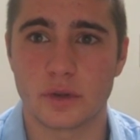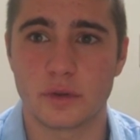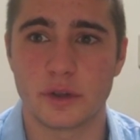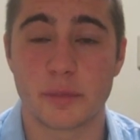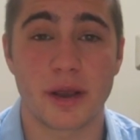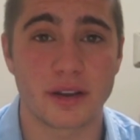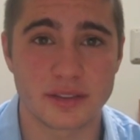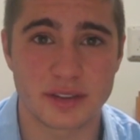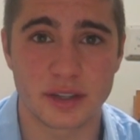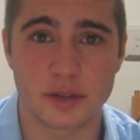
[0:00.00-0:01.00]
who your
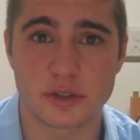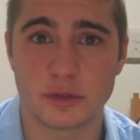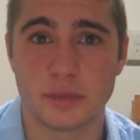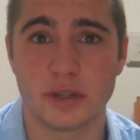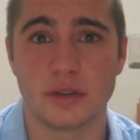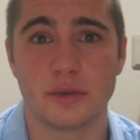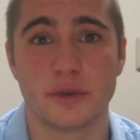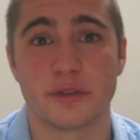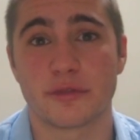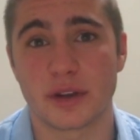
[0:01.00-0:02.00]
parents think you should be, who
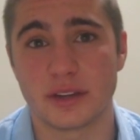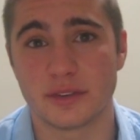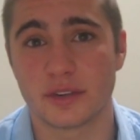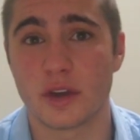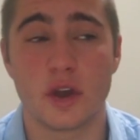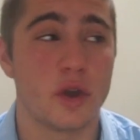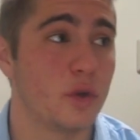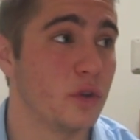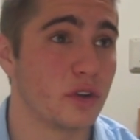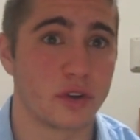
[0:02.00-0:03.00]
your friends,
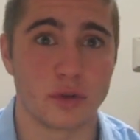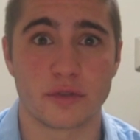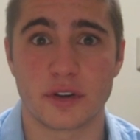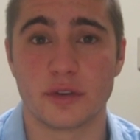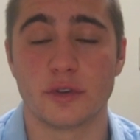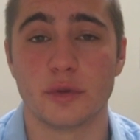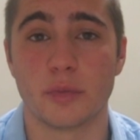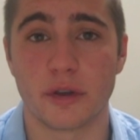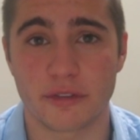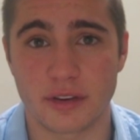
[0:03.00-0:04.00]
who your girlfriend, who your
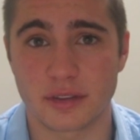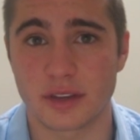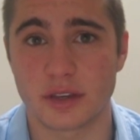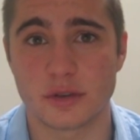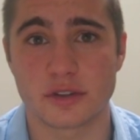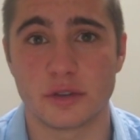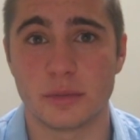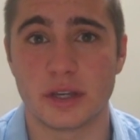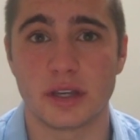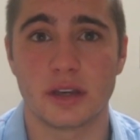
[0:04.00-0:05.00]
boyfriend think you should
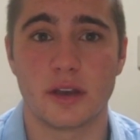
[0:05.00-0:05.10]
be,